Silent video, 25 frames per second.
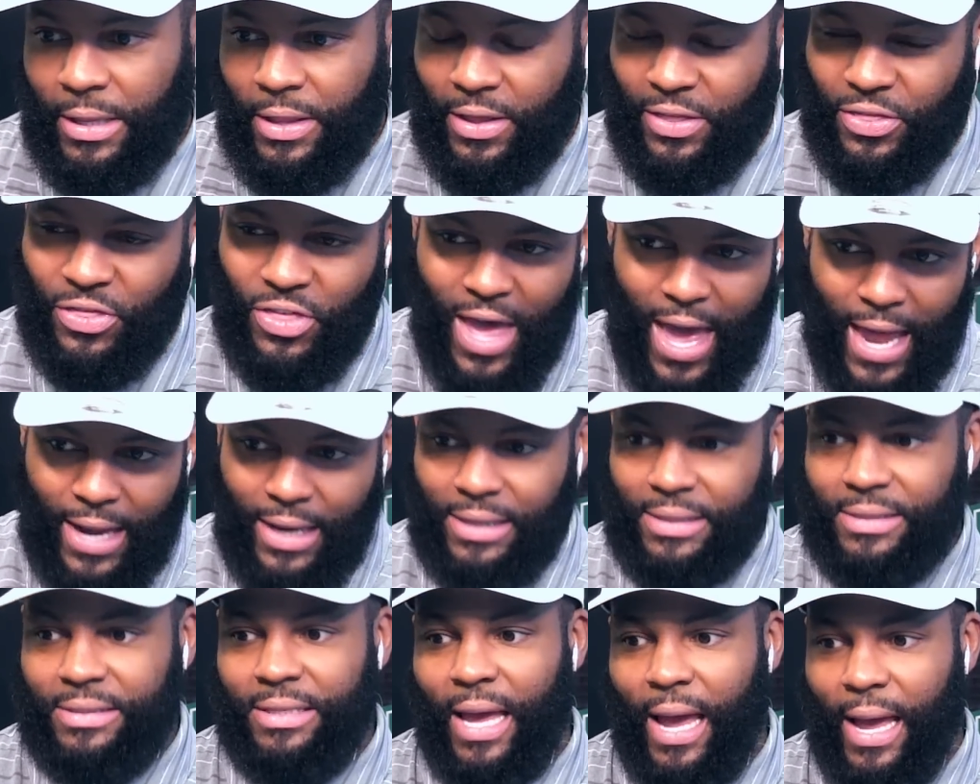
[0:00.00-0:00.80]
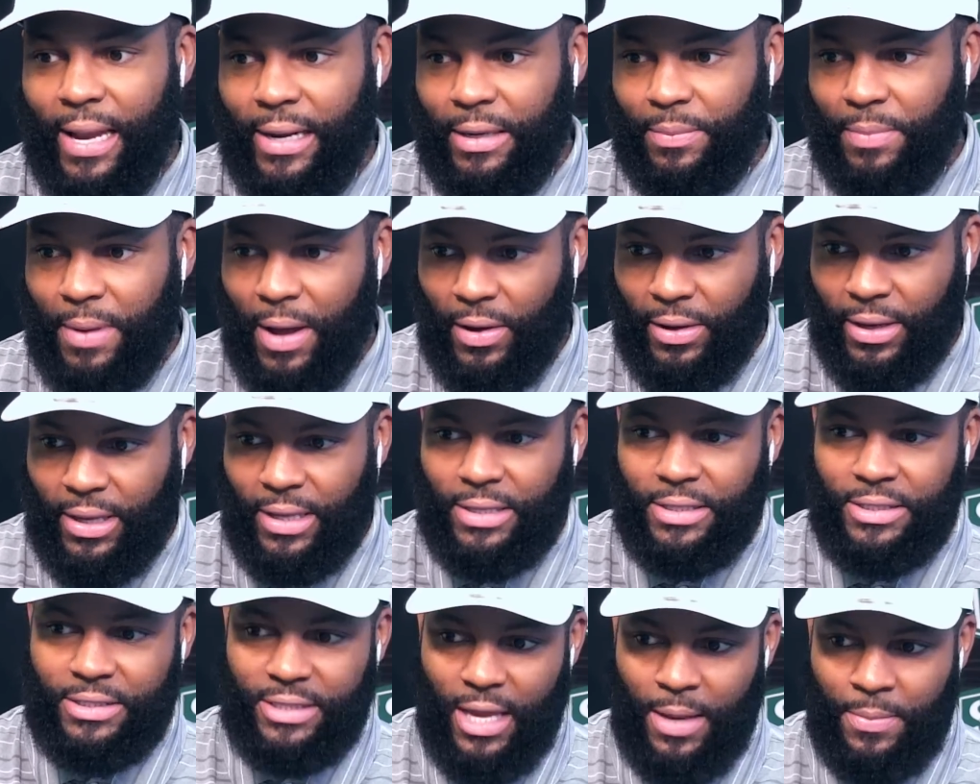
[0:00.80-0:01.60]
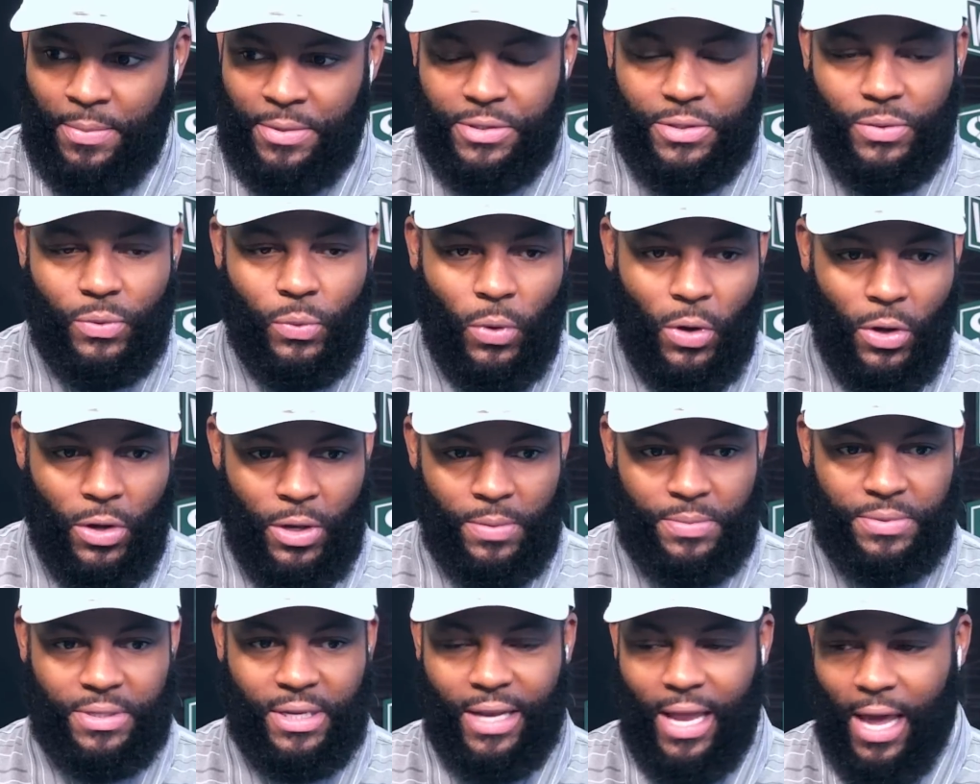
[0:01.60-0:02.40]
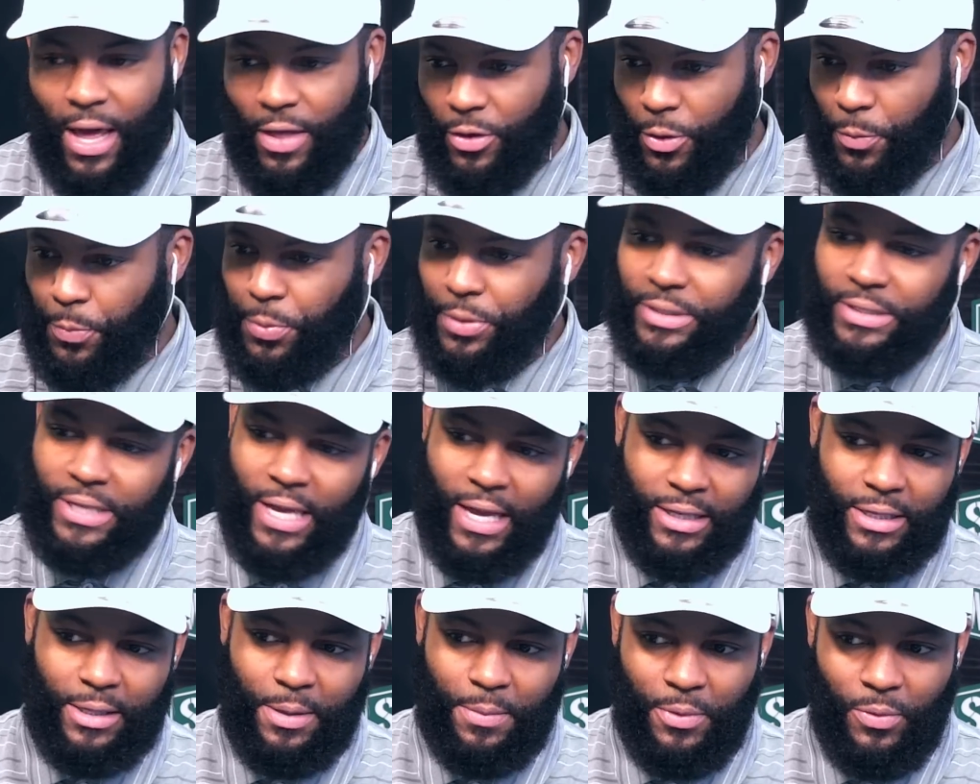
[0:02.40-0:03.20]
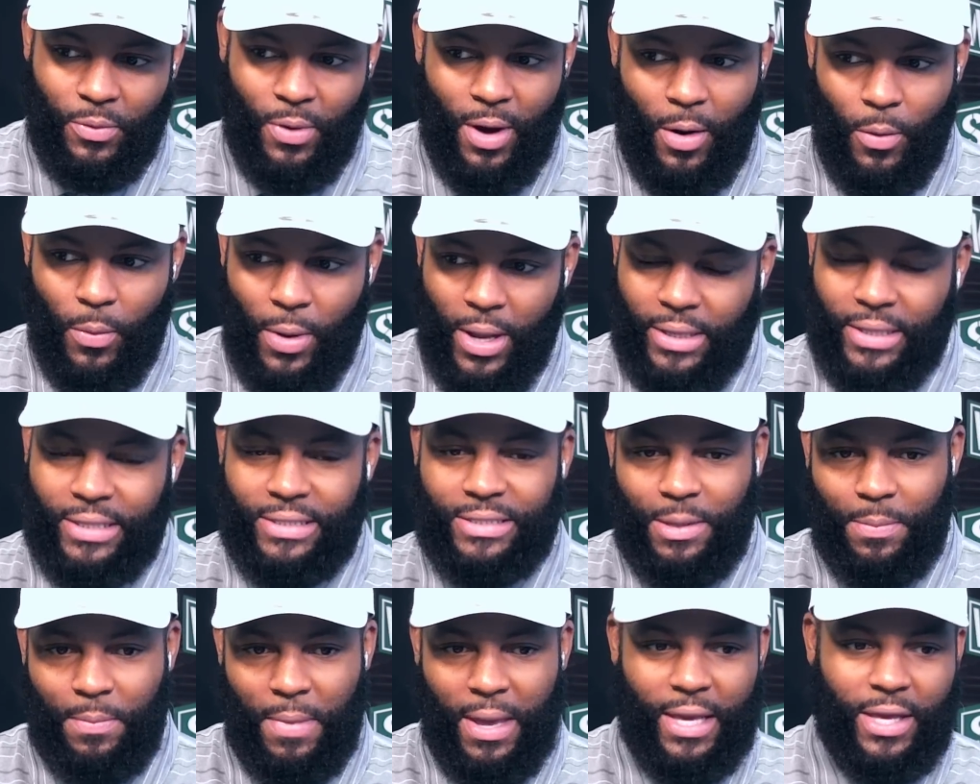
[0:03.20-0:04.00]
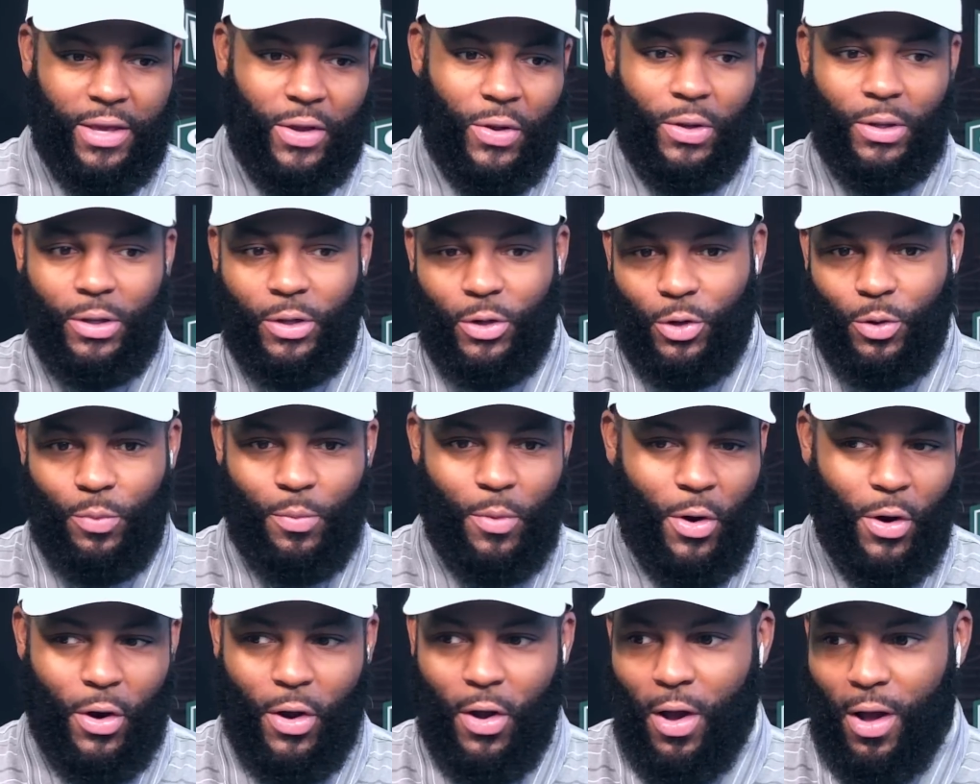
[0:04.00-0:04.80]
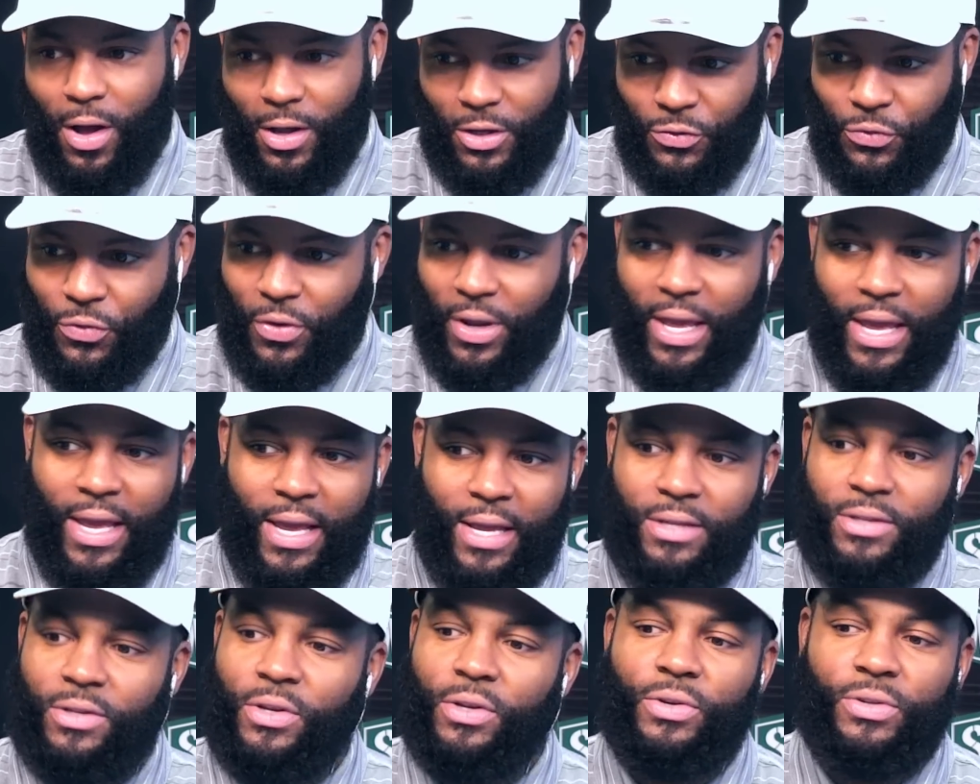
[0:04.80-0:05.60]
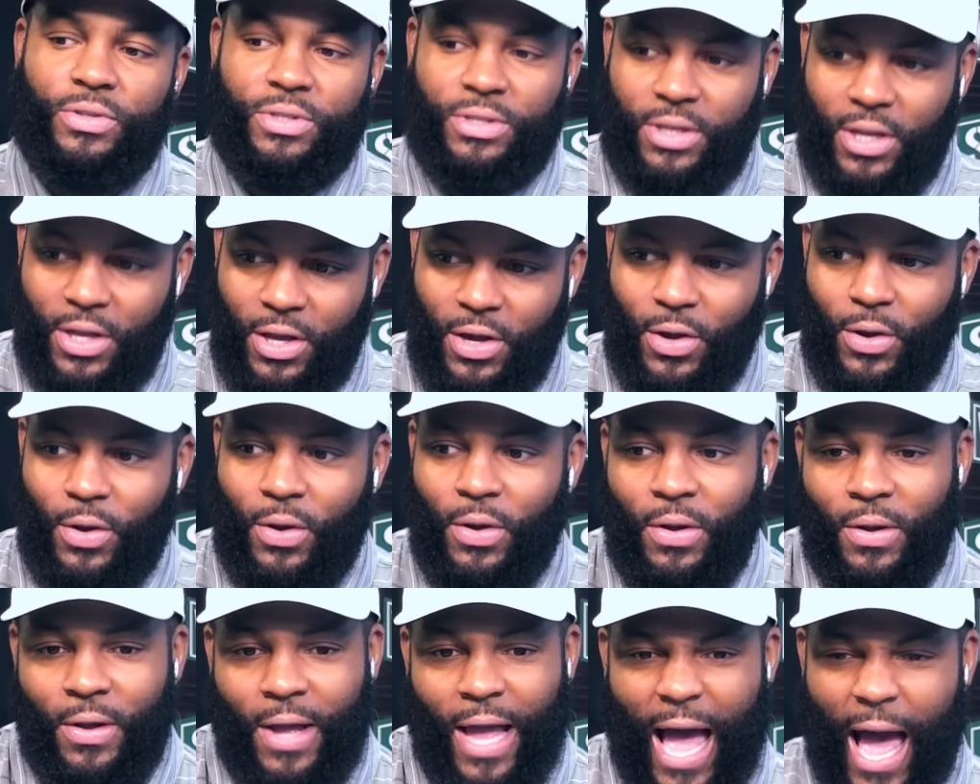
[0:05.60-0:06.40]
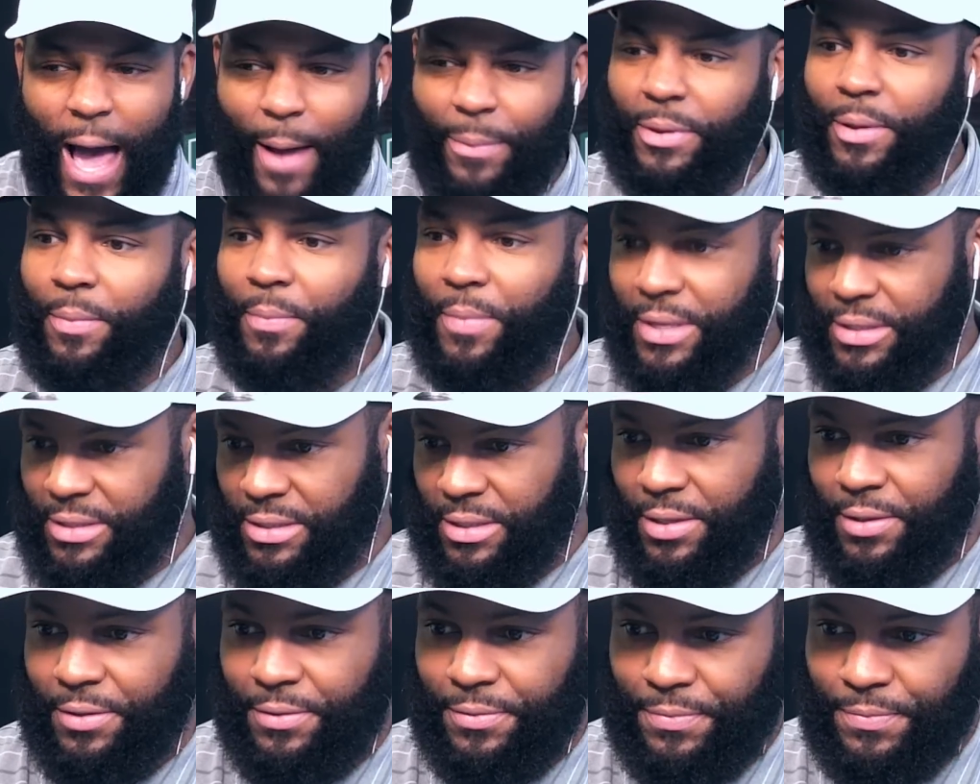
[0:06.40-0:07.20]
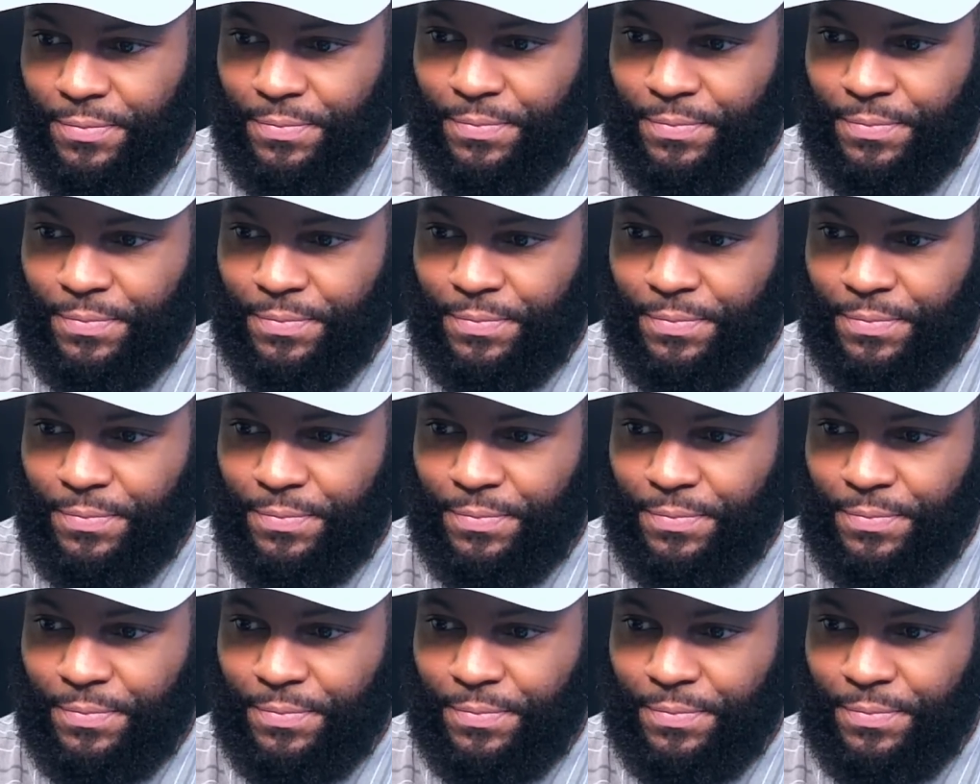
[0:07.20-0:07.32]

like that excited about getting Jameson Williams and now they're protecting him the right way, does it make you a little more cause for ease or are you still optimistic?